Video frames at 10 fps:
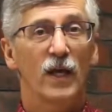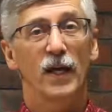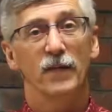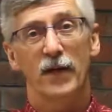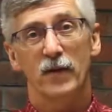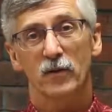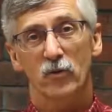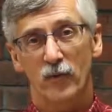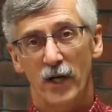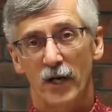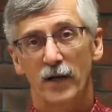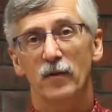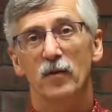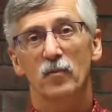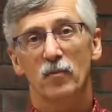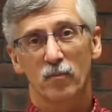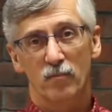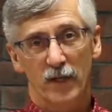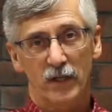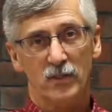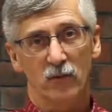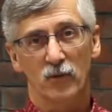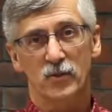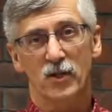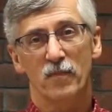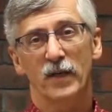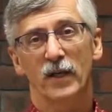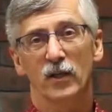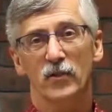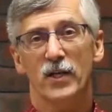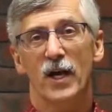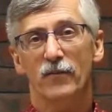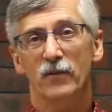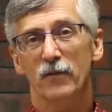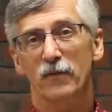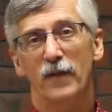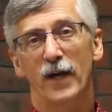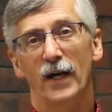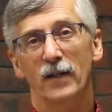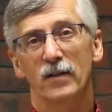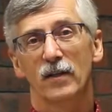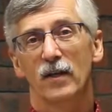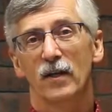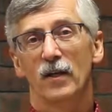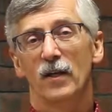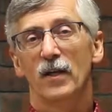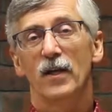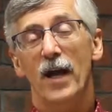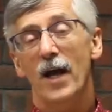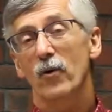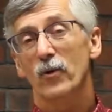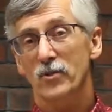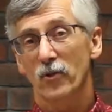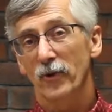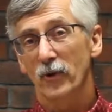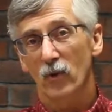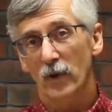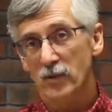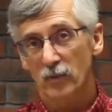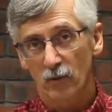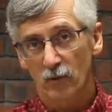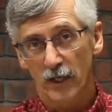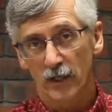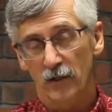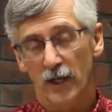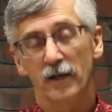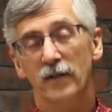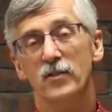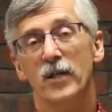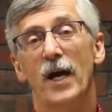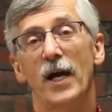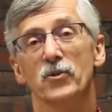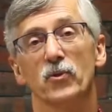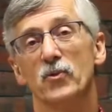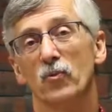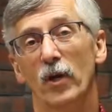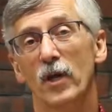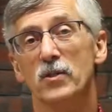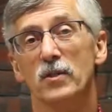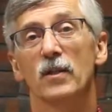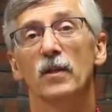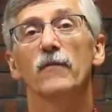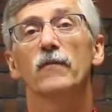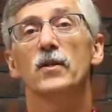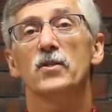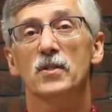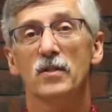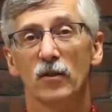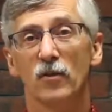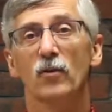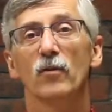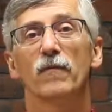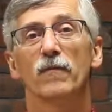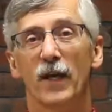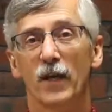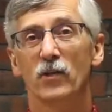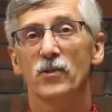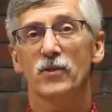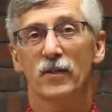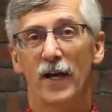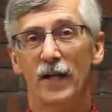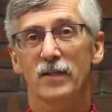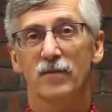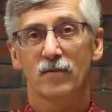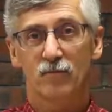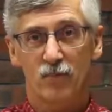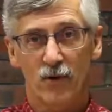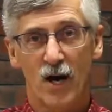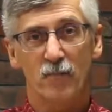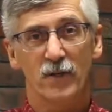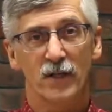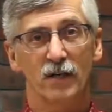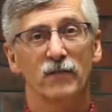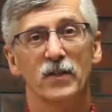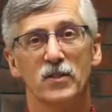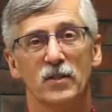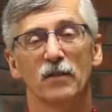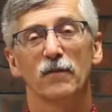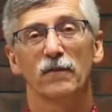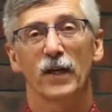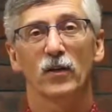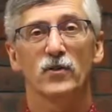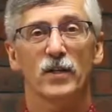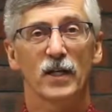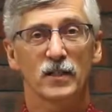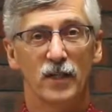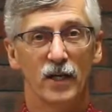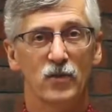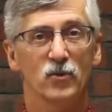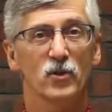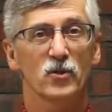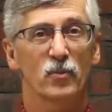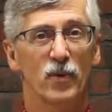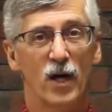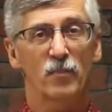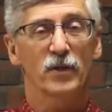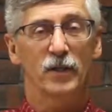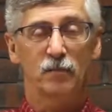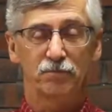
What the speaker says: and then create it, mix it with something else after the fact, now it's only going to be regulated as a hazardous waste if it still fails that property, if it still fails that dangerous property.